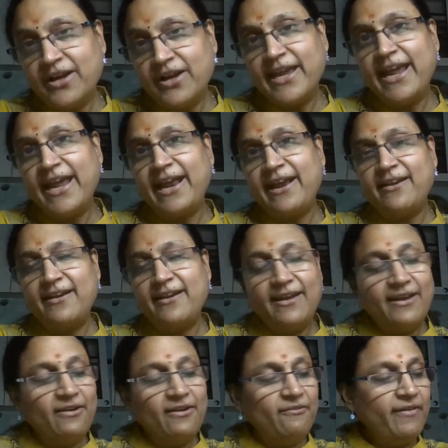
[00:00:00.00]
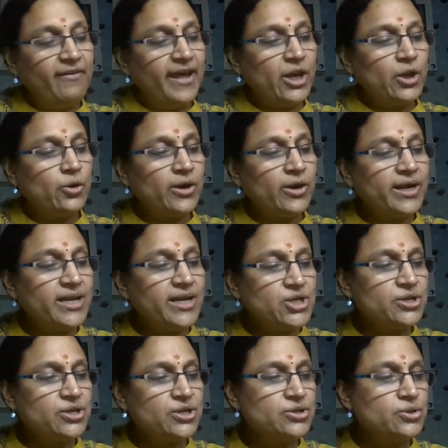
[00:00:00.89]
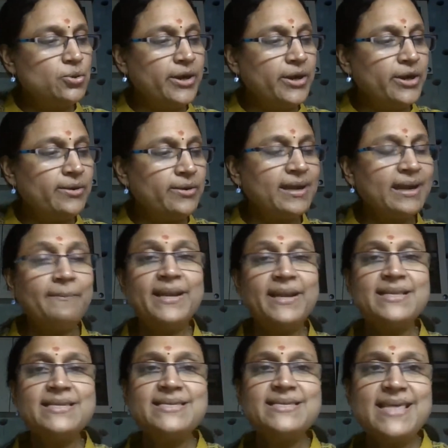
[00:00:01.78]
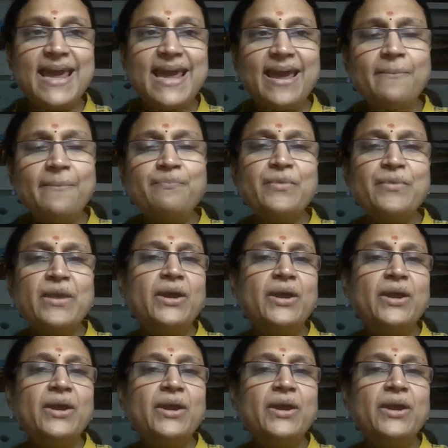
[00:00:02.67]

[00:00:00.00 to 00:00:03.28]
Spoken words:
Forget where your teacher is going to come and say,